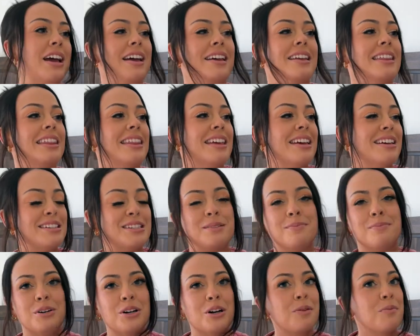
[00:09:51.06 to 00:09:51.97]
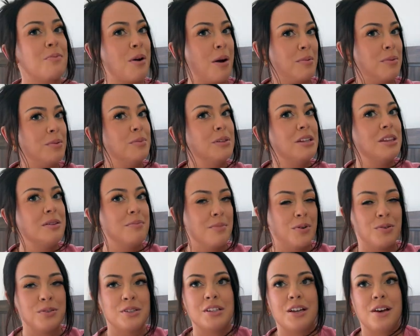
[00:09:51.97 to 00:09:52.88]
and this book probably the
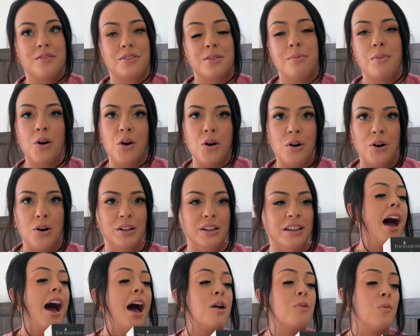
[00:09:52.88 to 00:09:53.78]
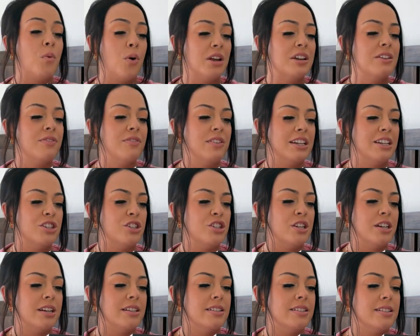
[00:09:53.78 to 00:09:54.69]
most of them all. I want to finish
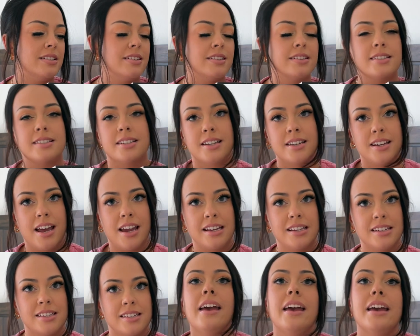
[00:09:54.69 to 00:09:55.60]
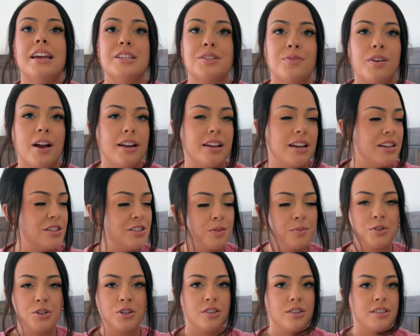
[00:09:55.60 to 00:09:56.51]
it tonight. It's Friday, so
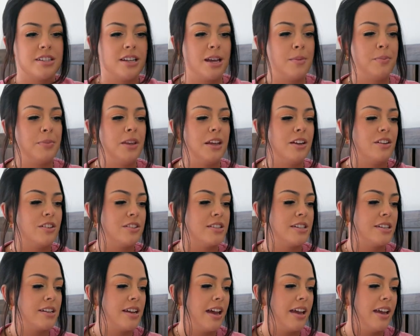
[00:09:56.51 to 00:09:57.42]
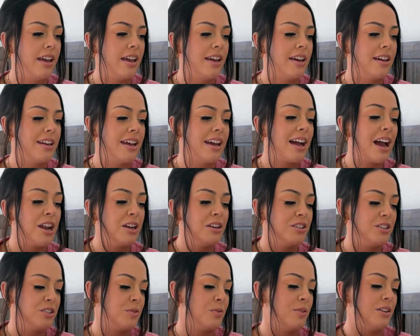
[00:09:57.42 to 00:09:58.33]
I'm sure I'll stay up later tonight and I kind of
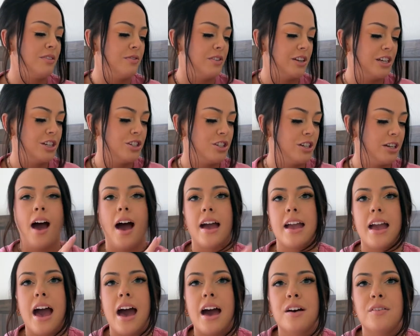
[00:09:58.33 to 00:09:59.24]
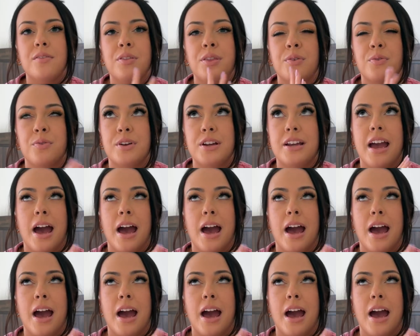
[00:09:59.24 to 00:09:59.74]
just want to finish it. I have three